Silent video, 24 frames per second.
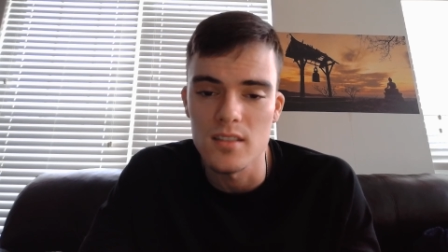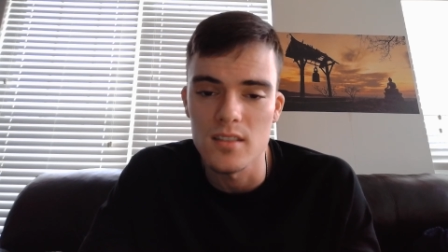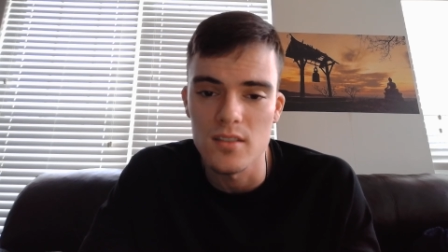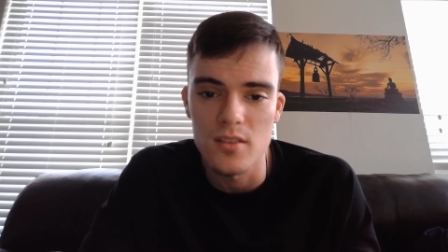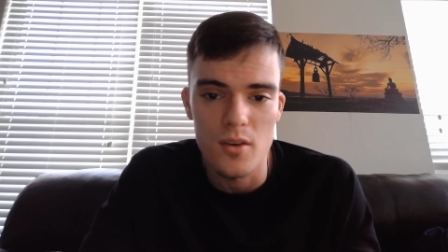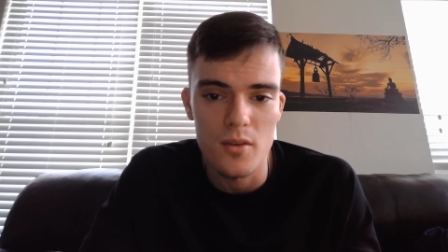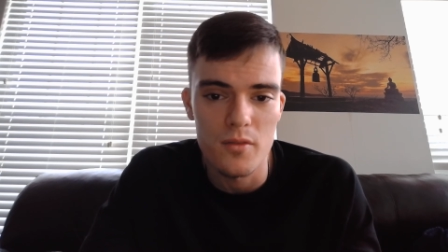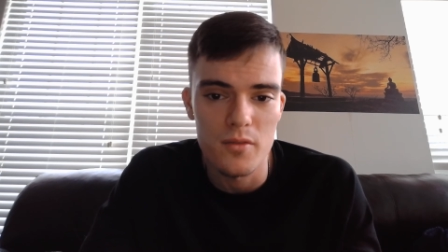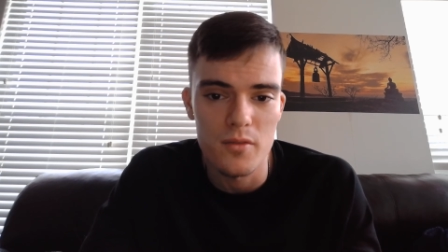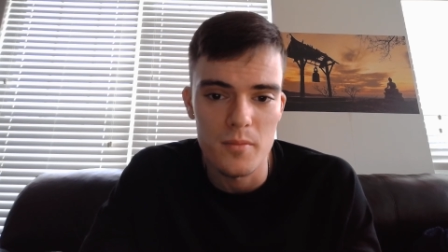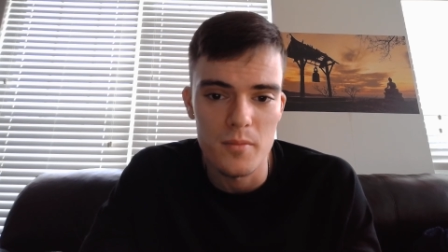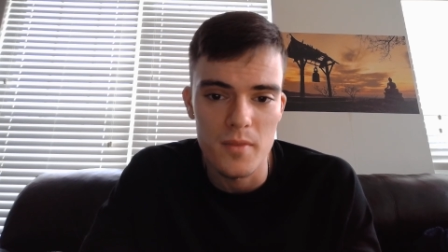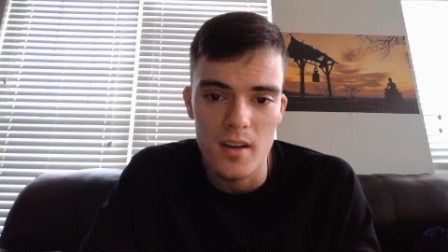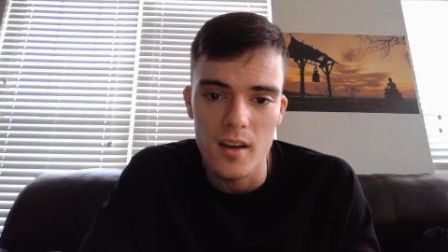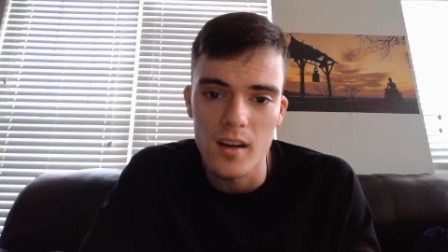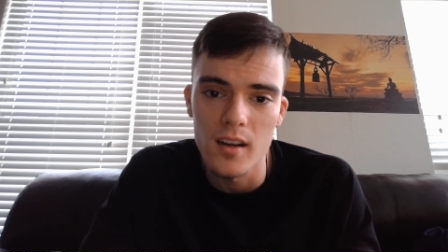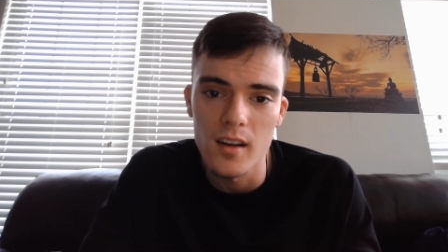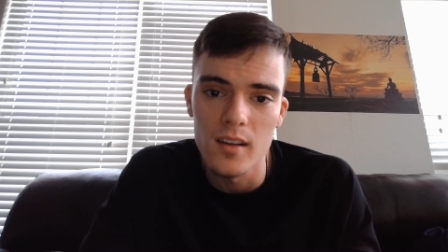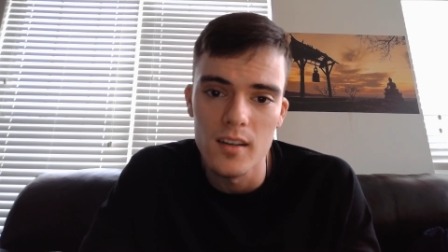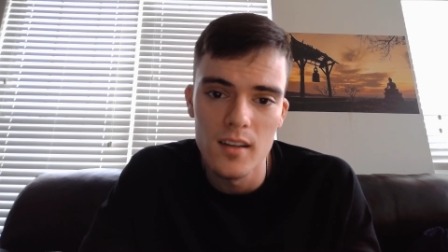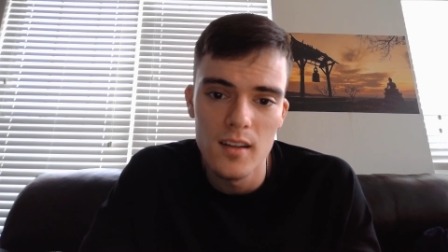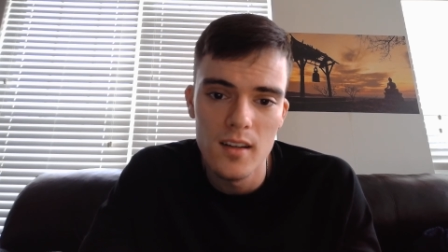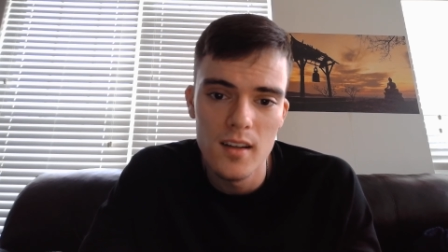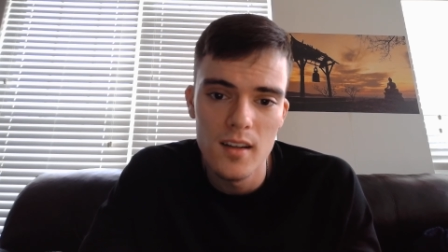and go from there.
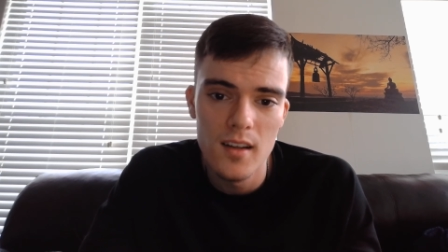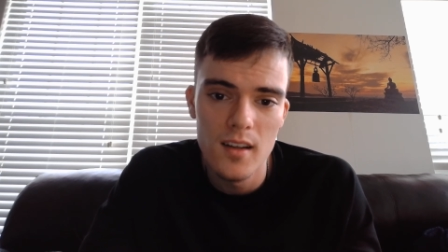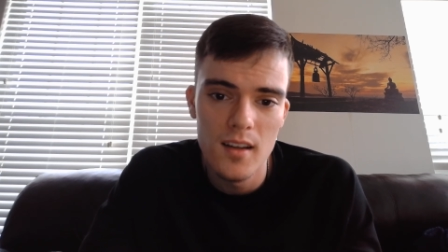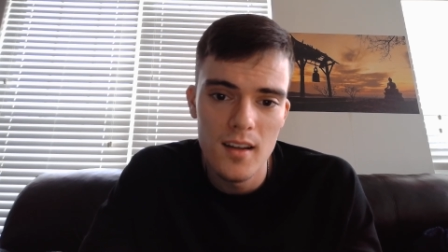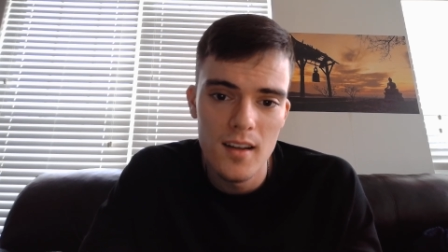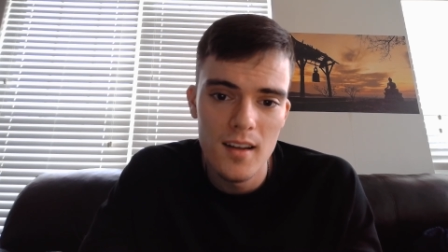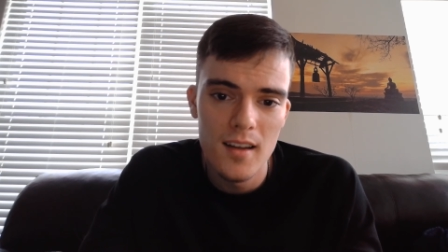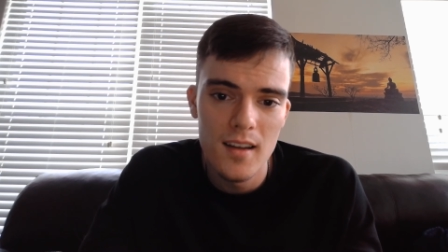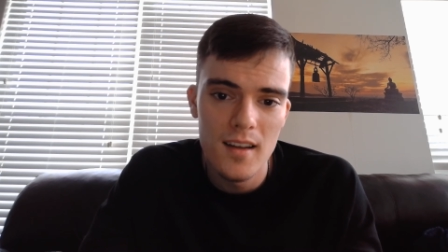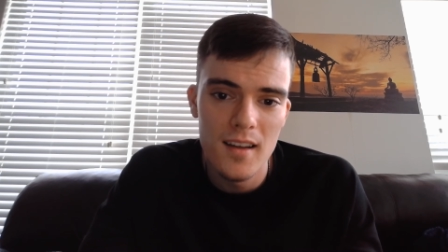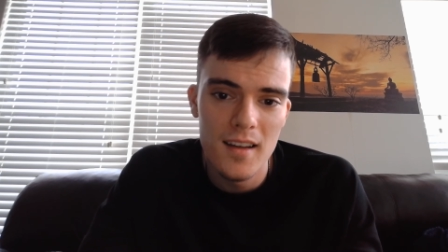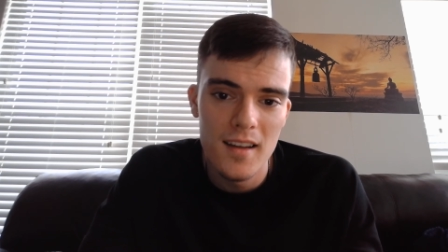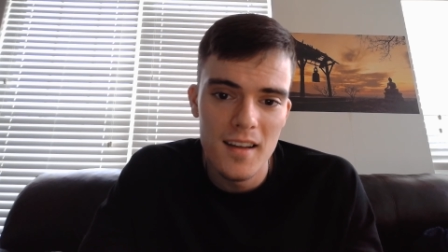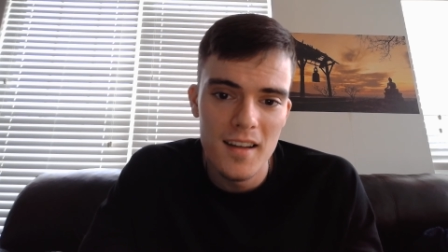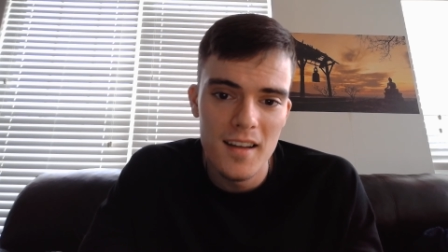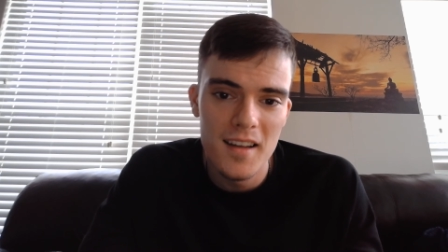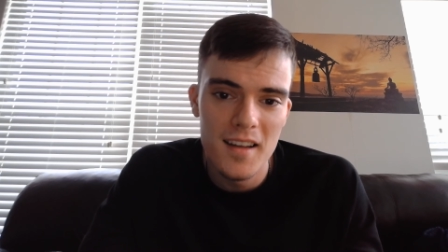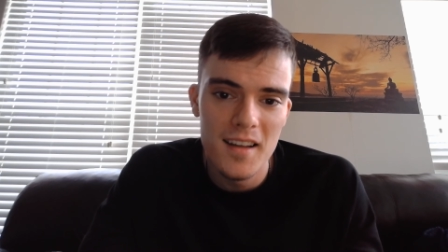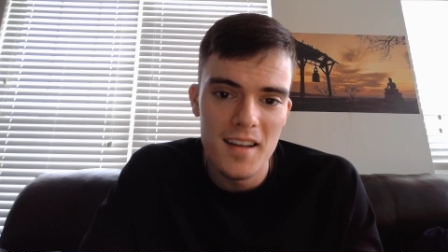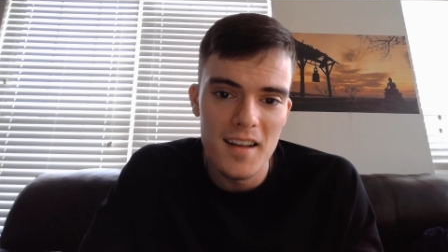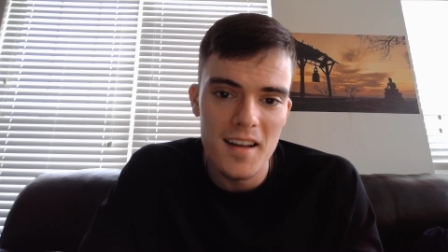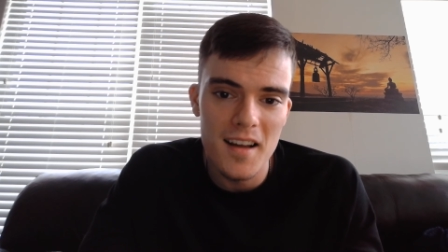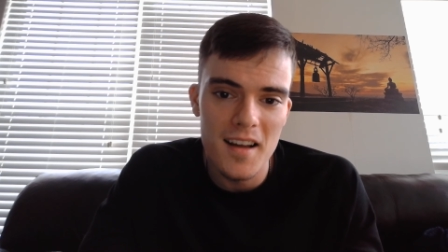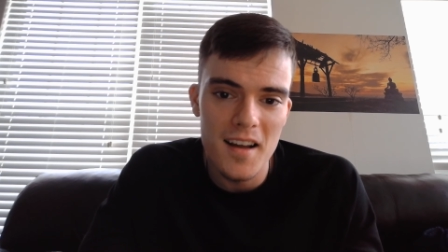
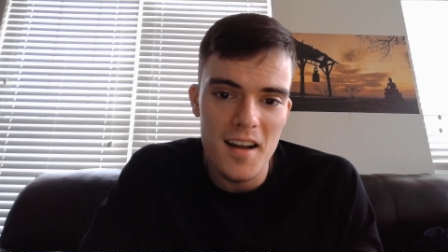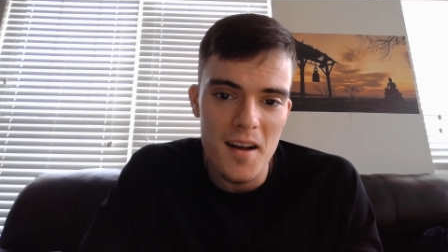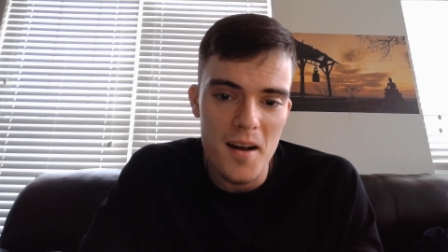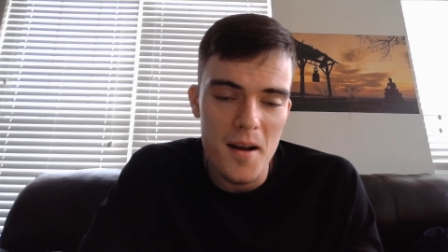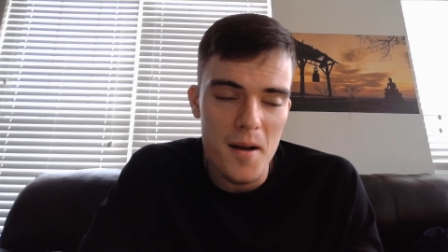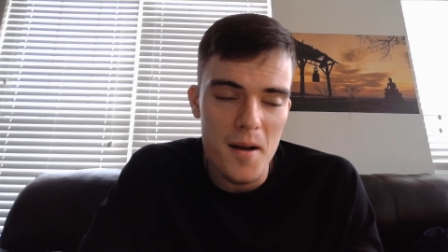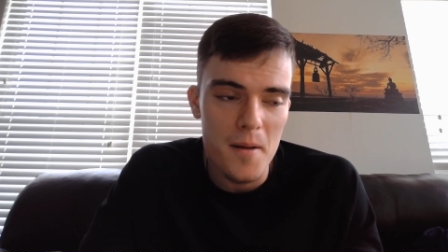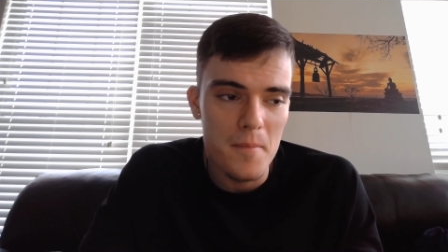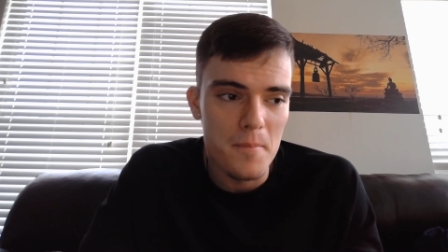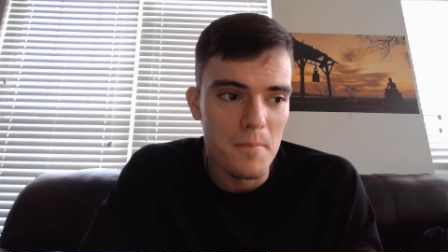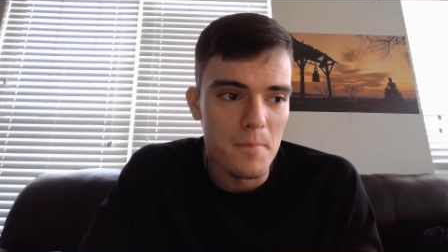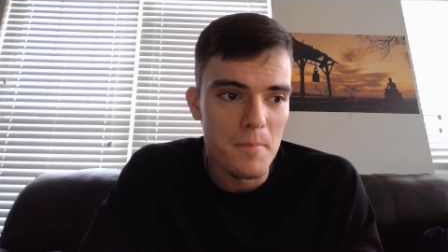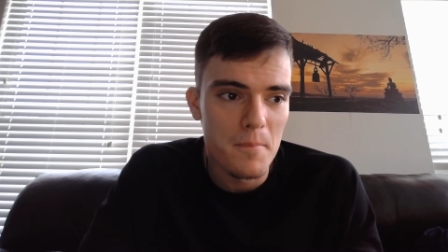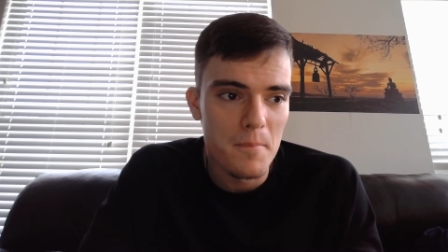And